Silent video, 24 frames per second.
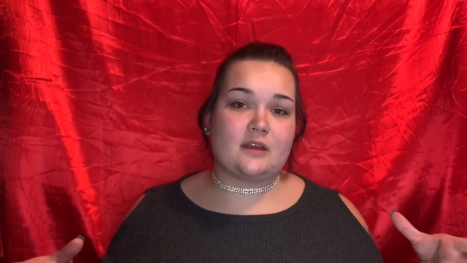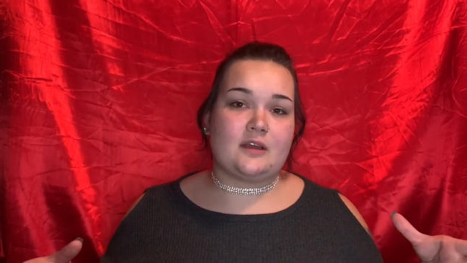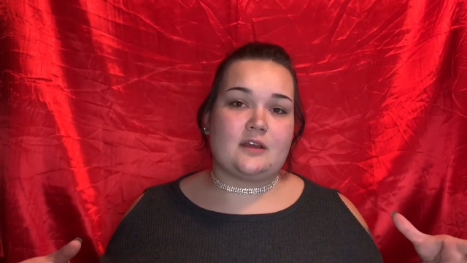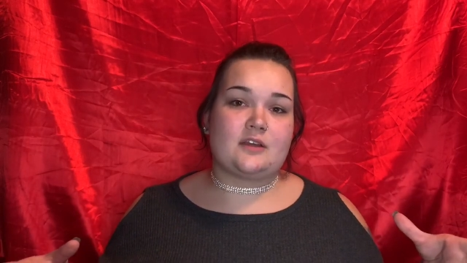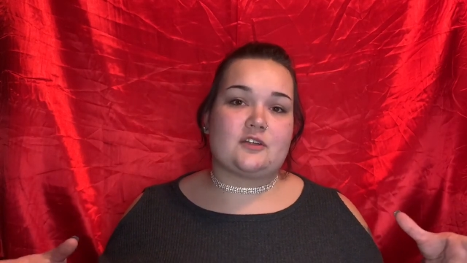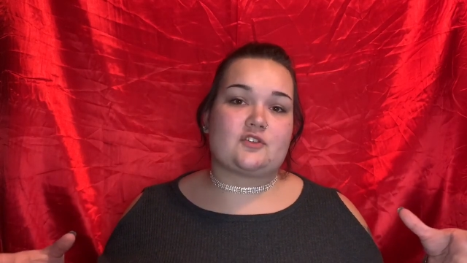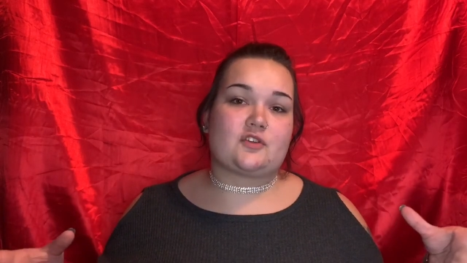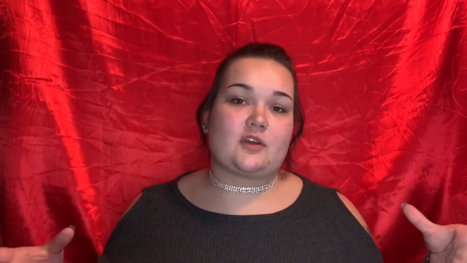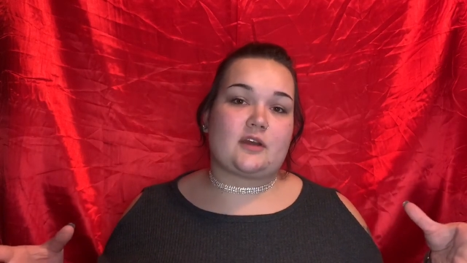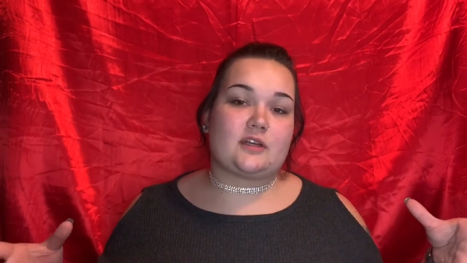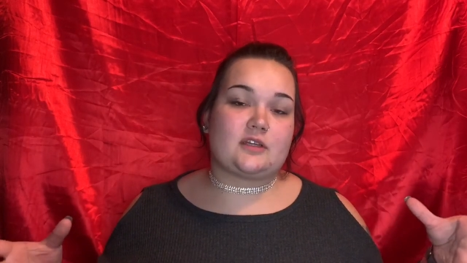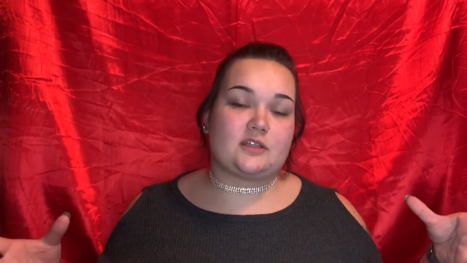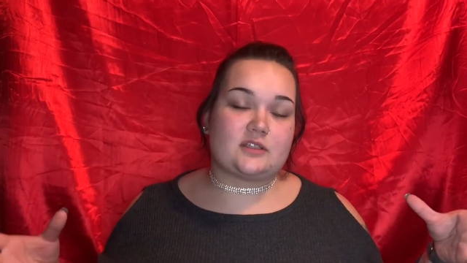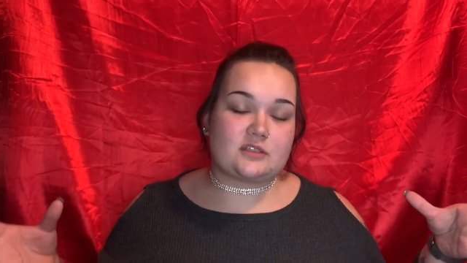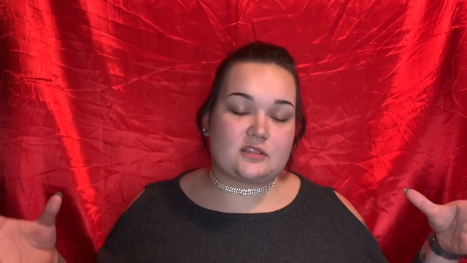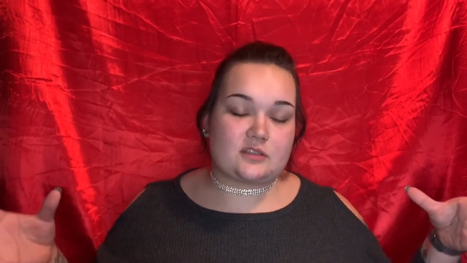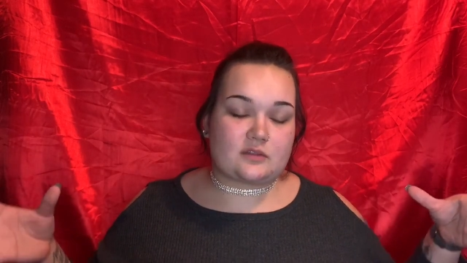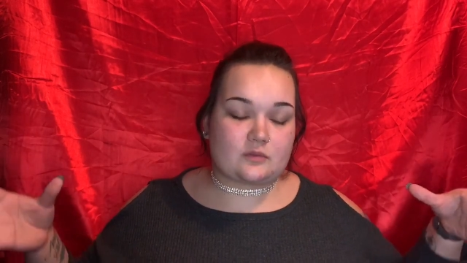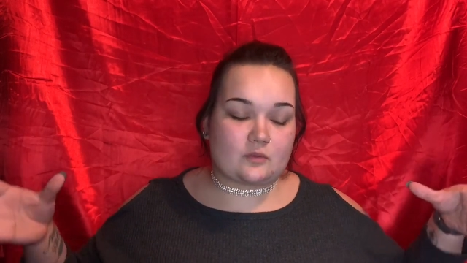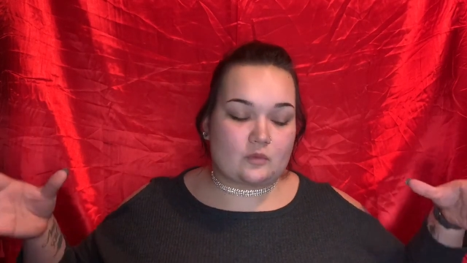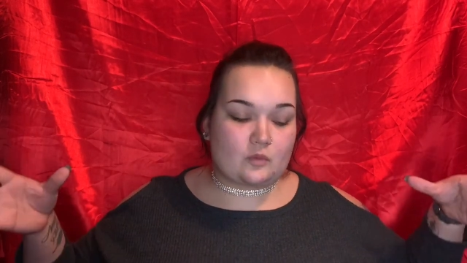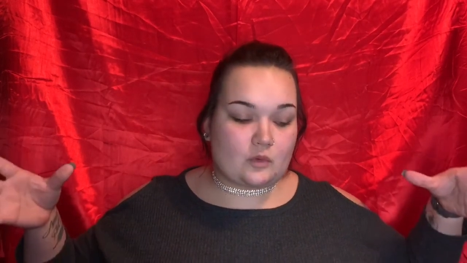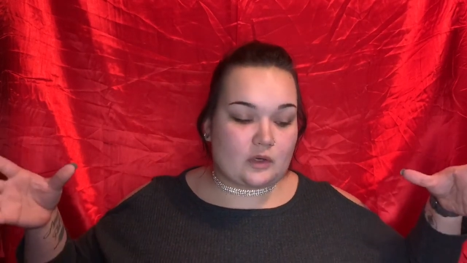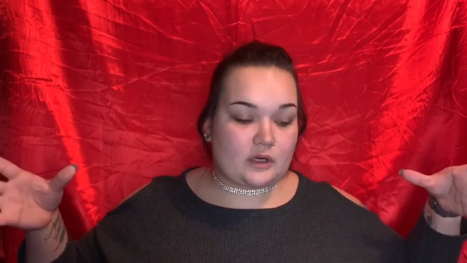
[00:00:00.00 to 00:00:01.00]
So I just
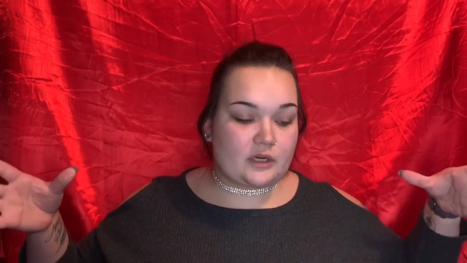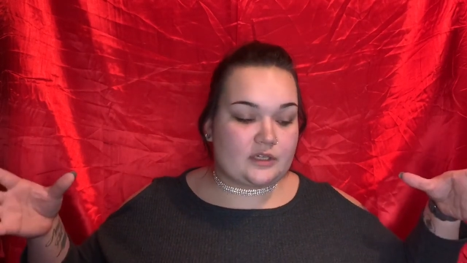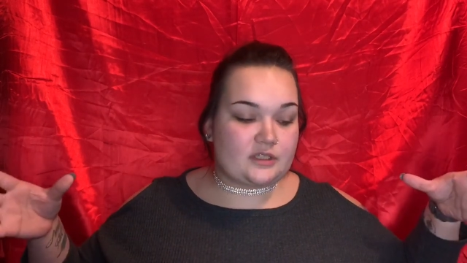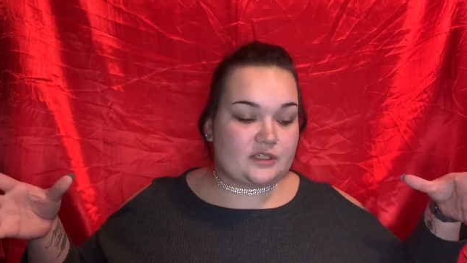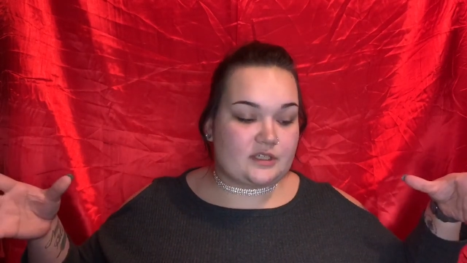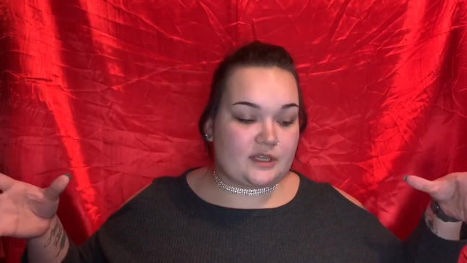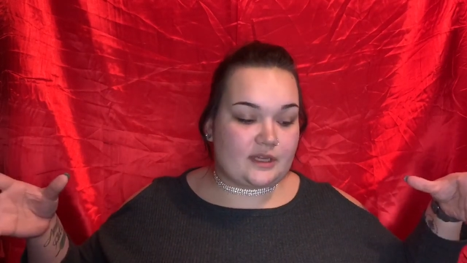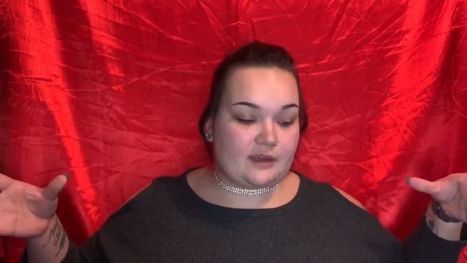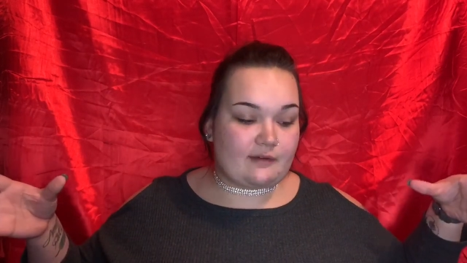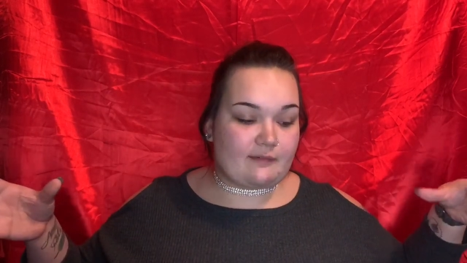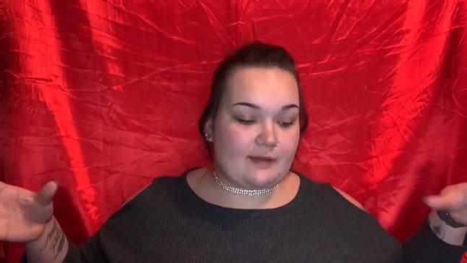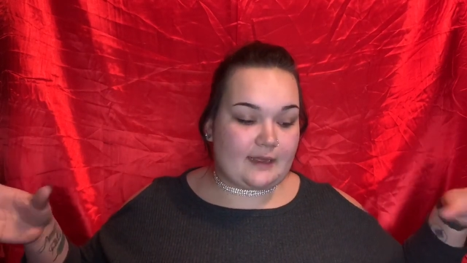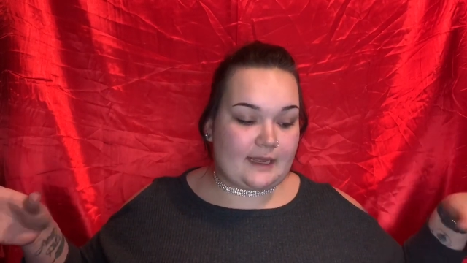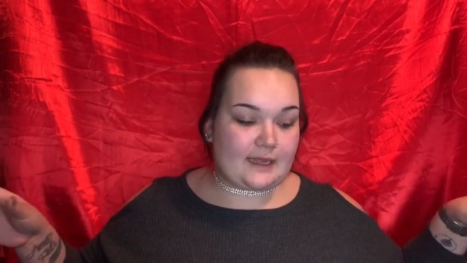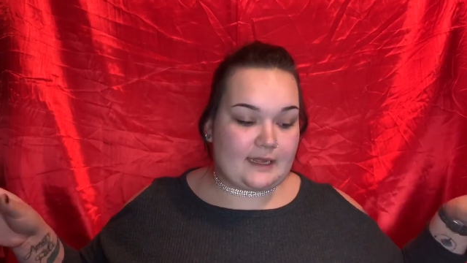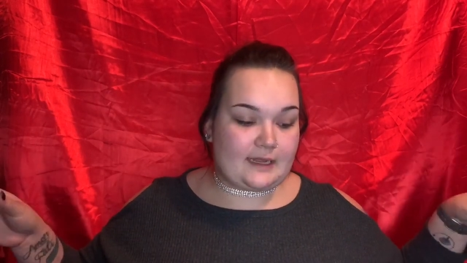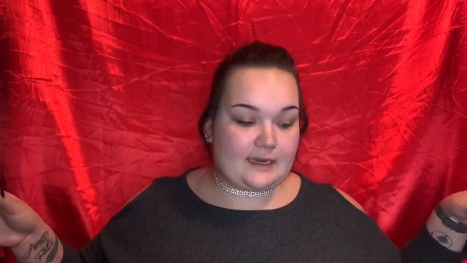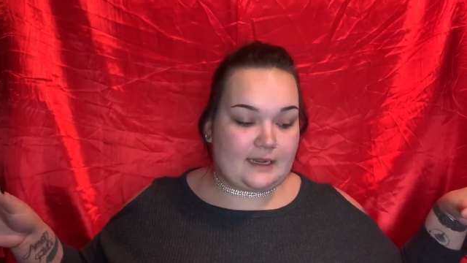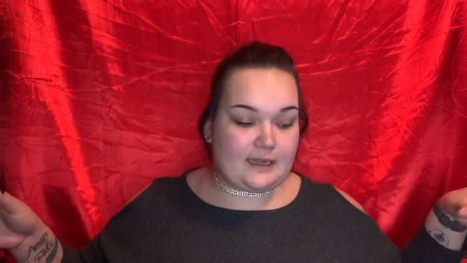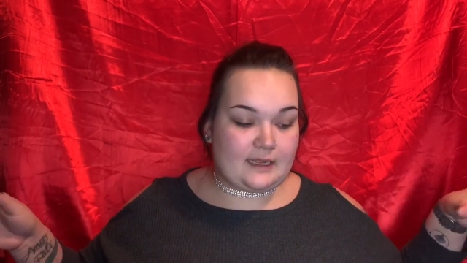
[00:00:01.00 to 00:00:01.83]
wanted to go ahead